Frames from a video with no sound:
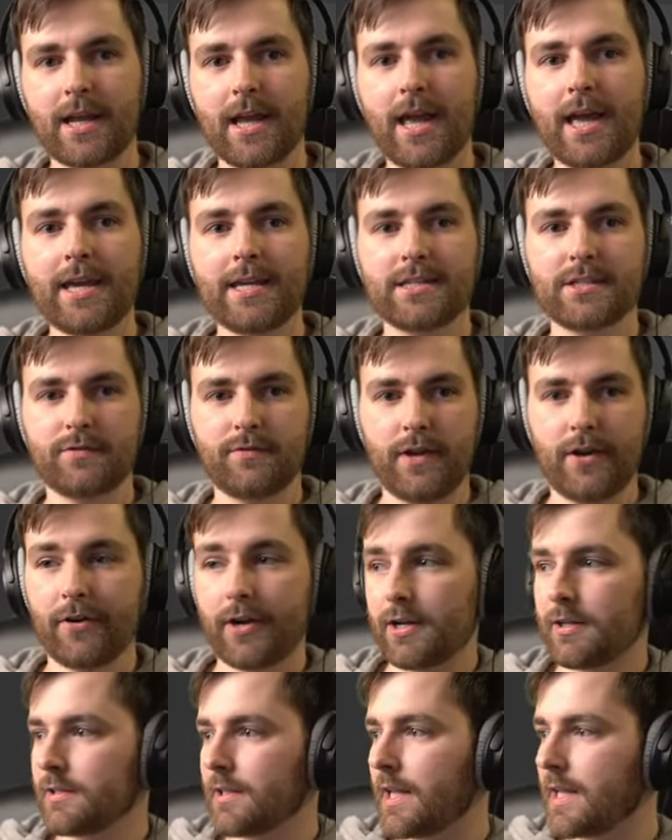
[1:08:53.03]

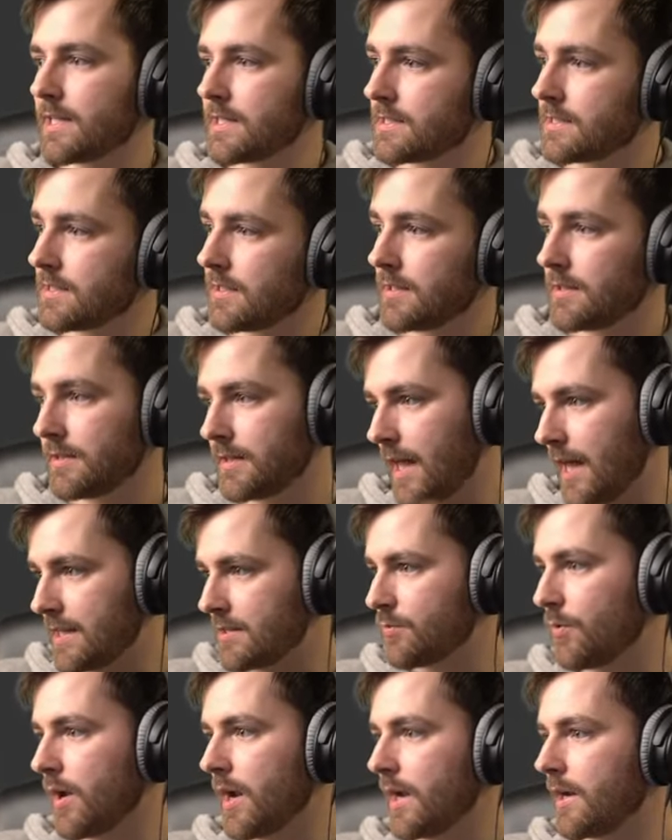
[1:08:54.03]
aspherical lens. That is
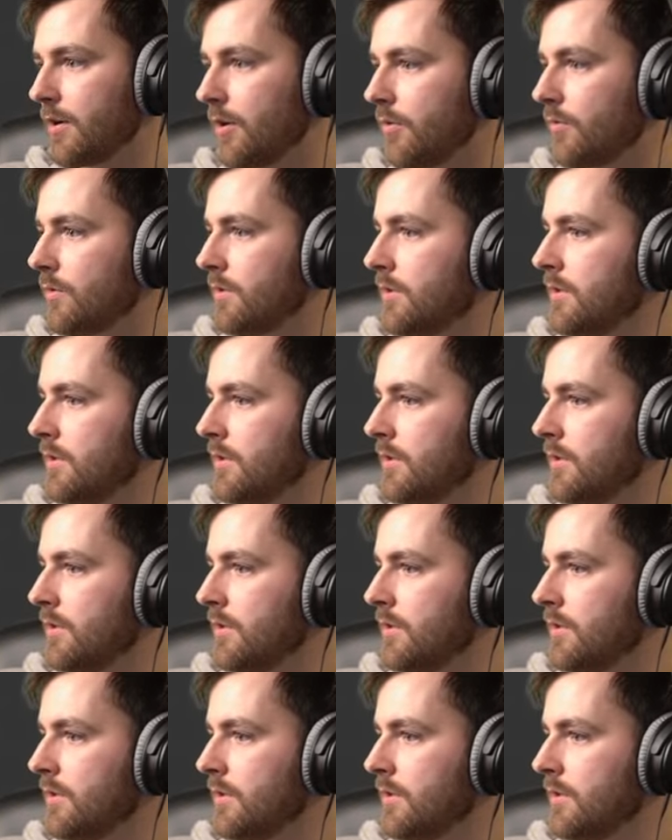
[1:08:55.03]
what I know.